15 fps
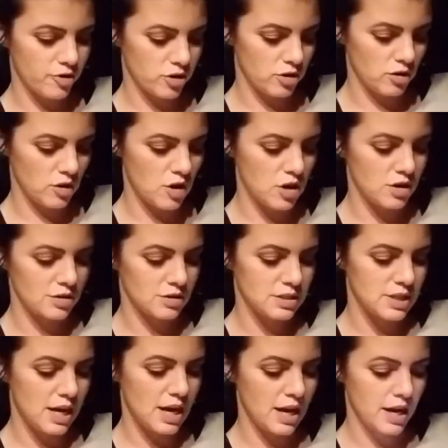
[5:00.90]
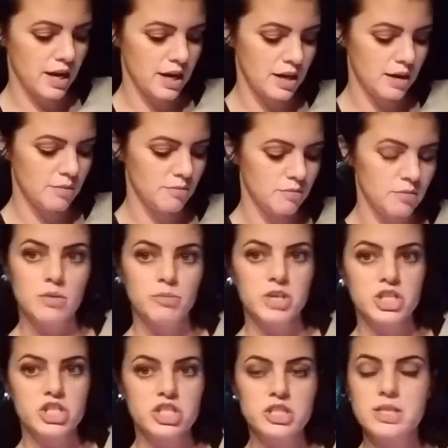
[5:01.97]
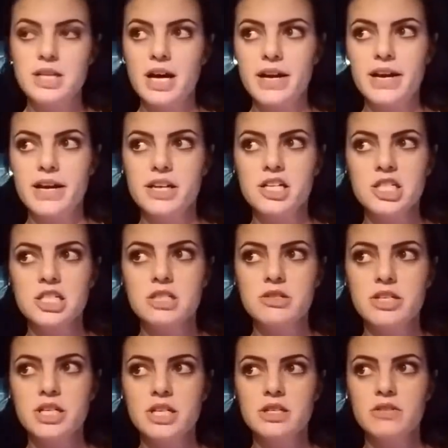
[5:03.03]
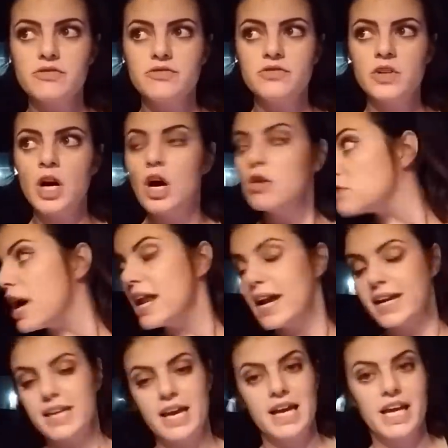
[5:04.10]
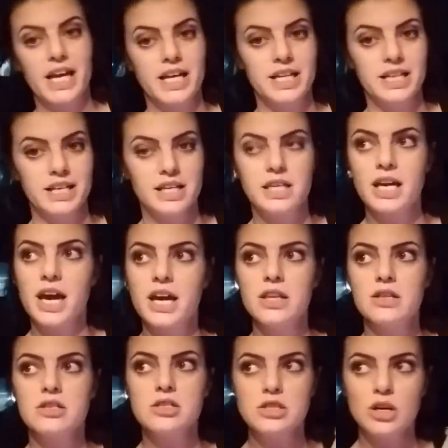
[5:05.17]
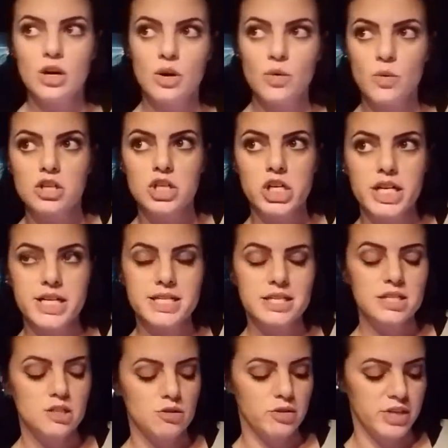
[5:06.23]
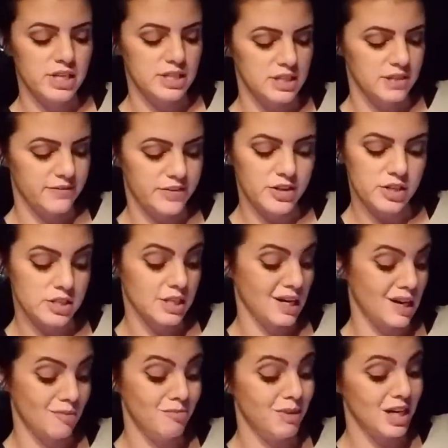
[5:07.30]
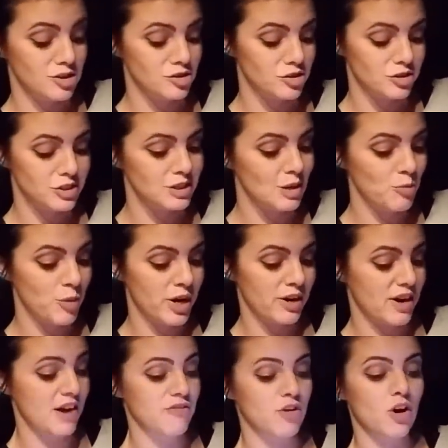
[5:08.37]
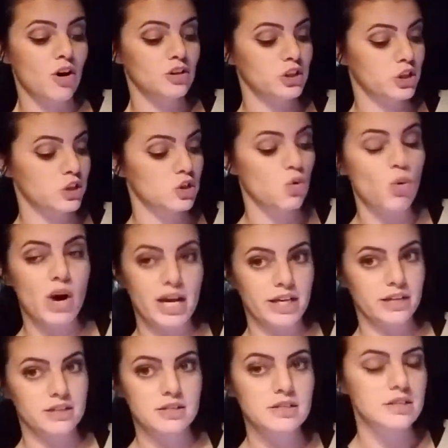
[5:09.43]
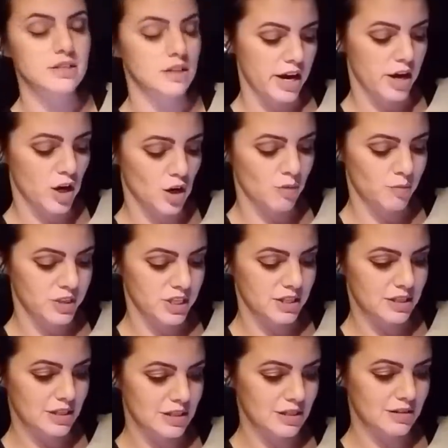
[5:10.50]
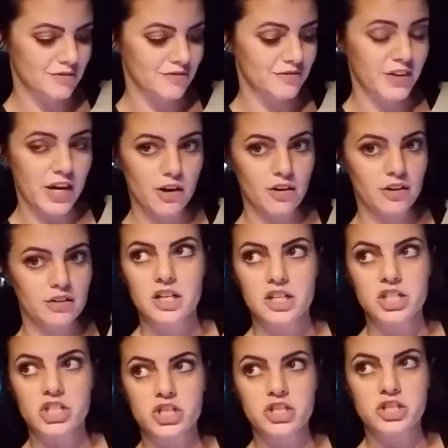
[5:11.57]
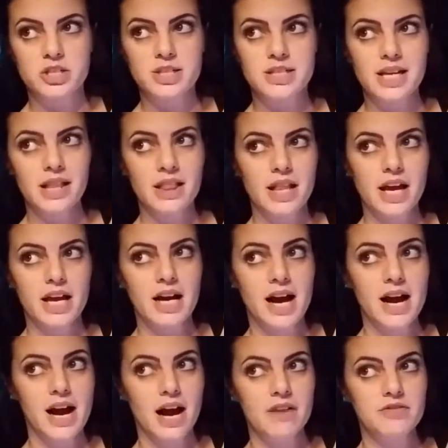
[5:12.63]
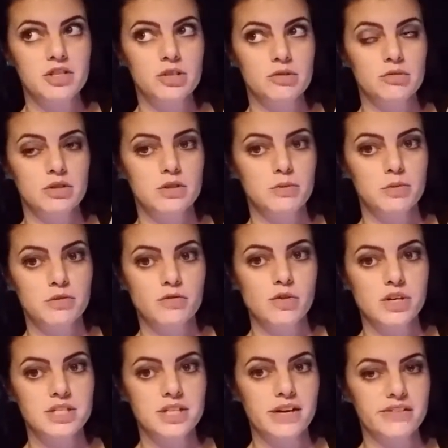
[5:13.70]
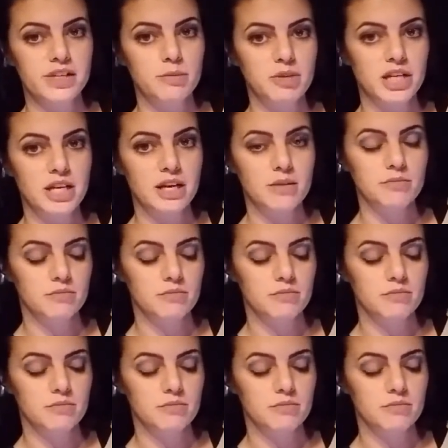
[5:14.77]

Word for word: for a long time, but she's not answering the phone and I can't get in the gate, so Tracy's going to see if there's like a buzzer somewhere. I've called her twice. I hope this isn't a fail because she said like I have to do this before 7 p.m.